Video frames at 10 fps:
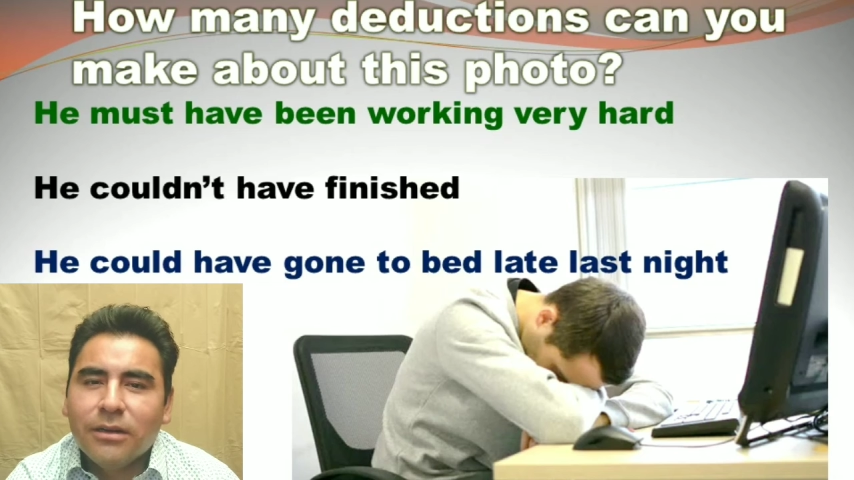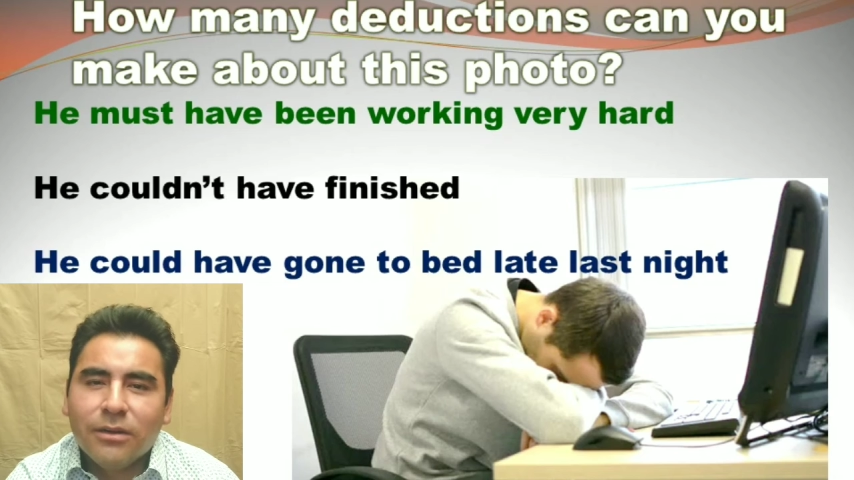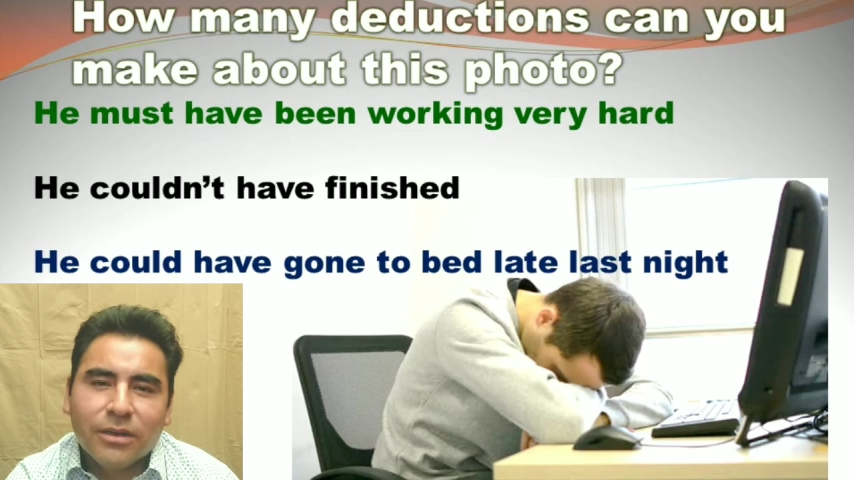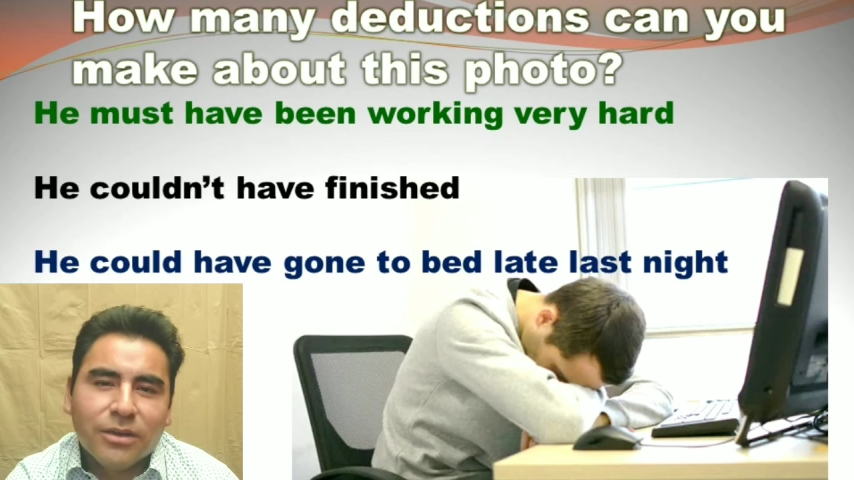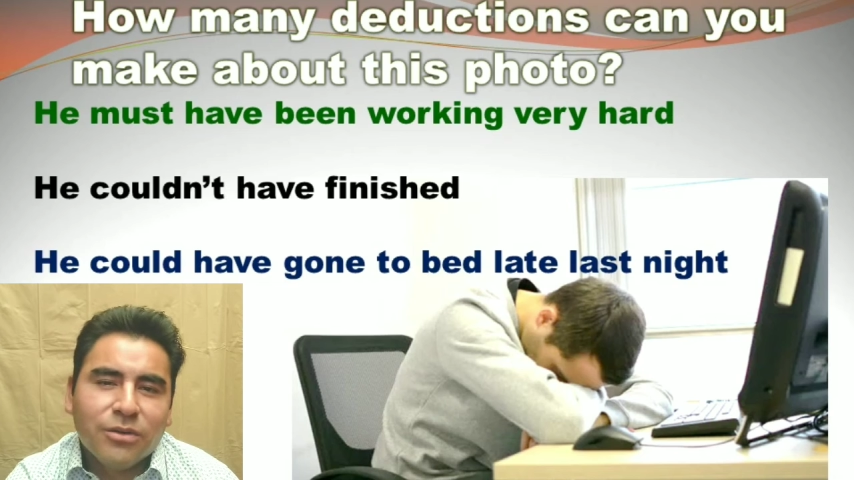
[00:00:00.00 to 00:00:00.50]

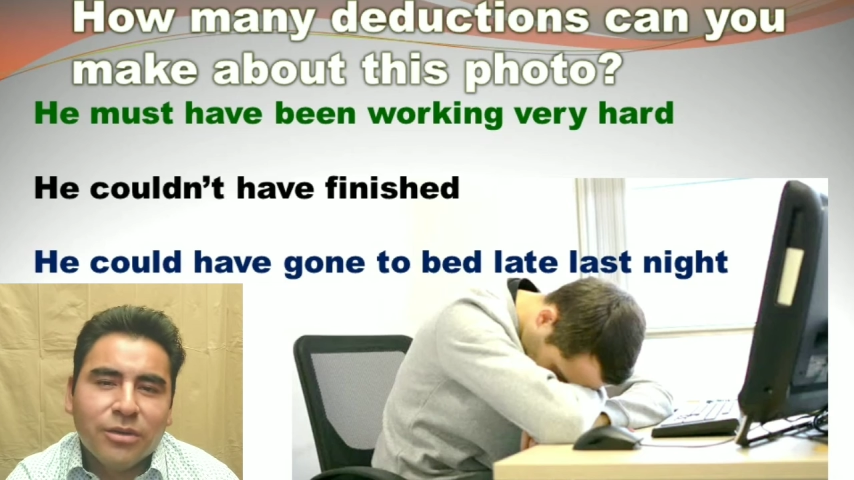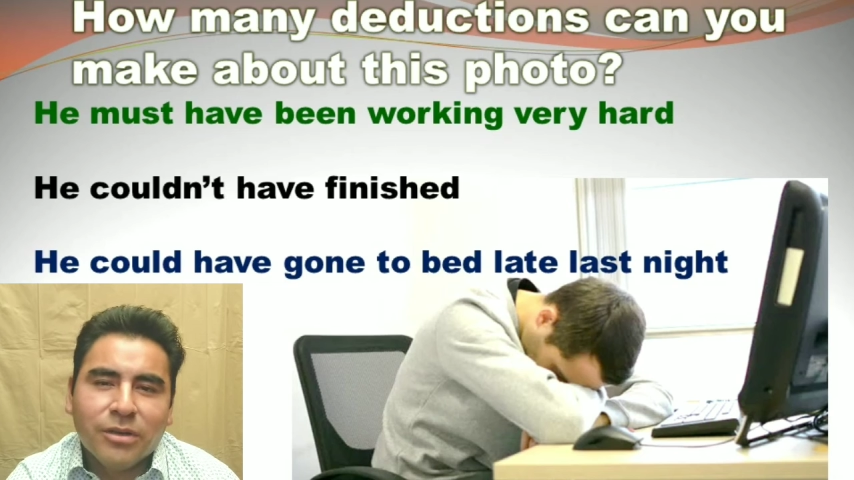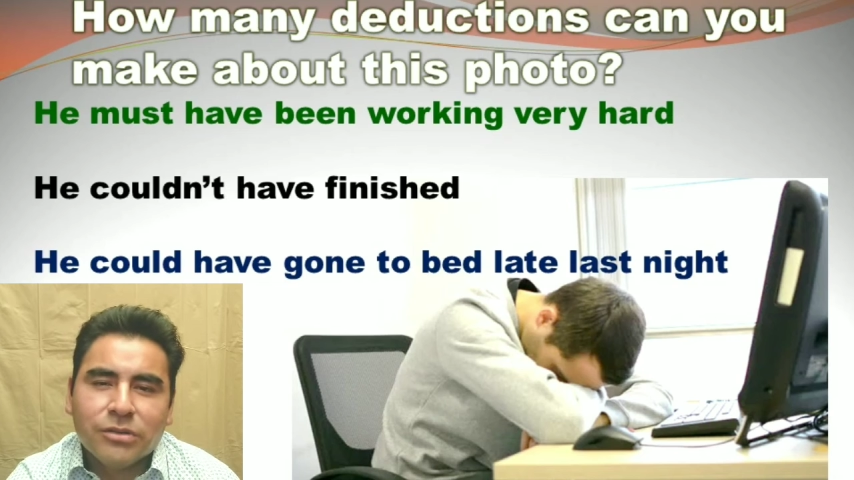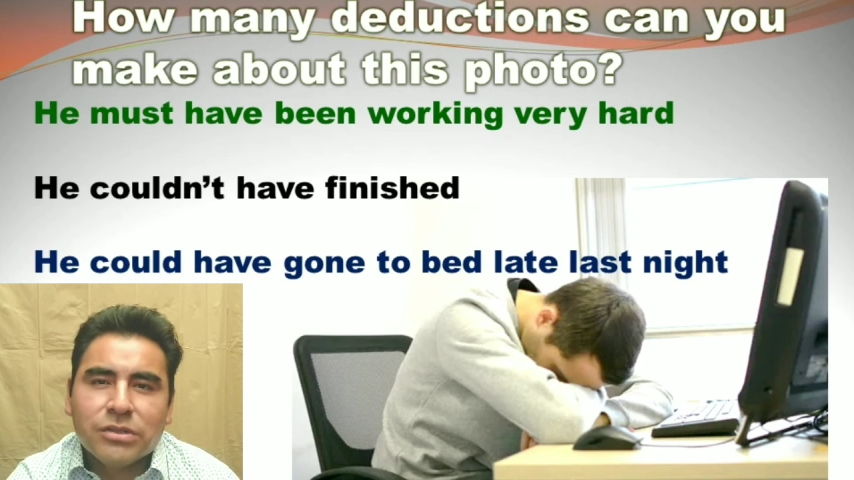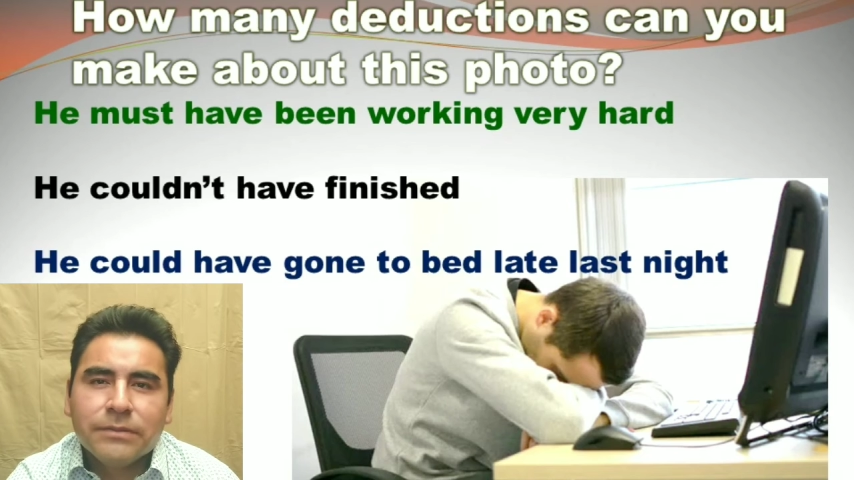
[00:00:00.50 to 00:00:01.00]
Okay, who
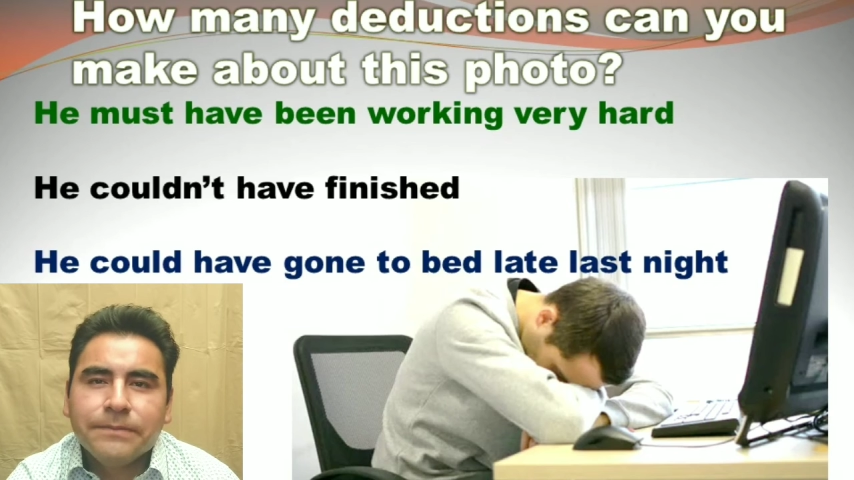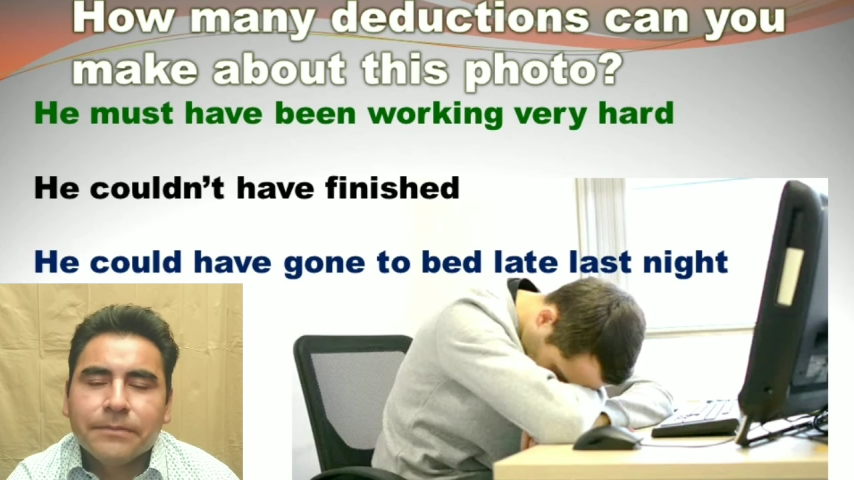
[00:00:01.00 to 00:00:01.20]
knows?